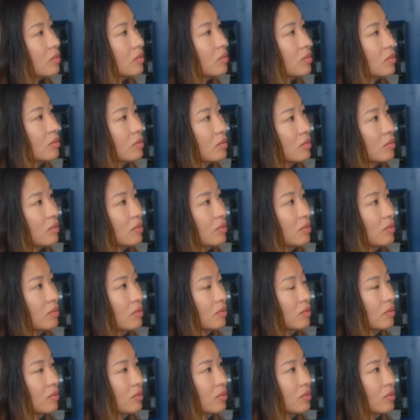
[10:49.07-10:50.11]

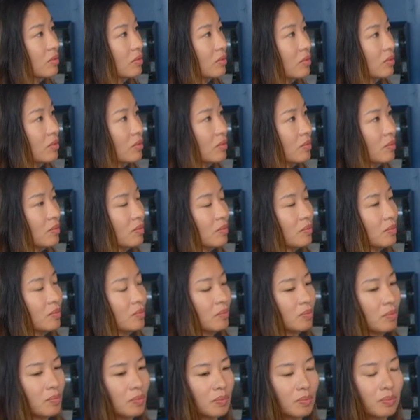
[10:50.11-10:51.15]

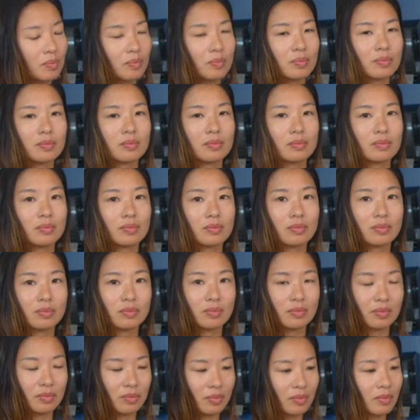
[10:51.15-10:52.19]

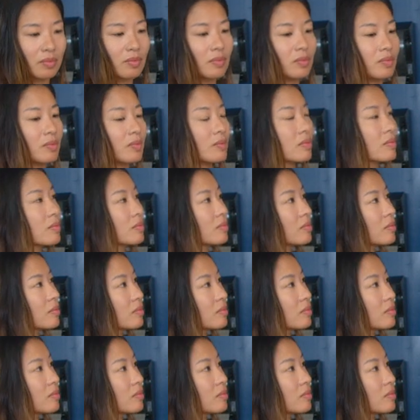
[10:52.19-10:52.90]
The person shown says nothing.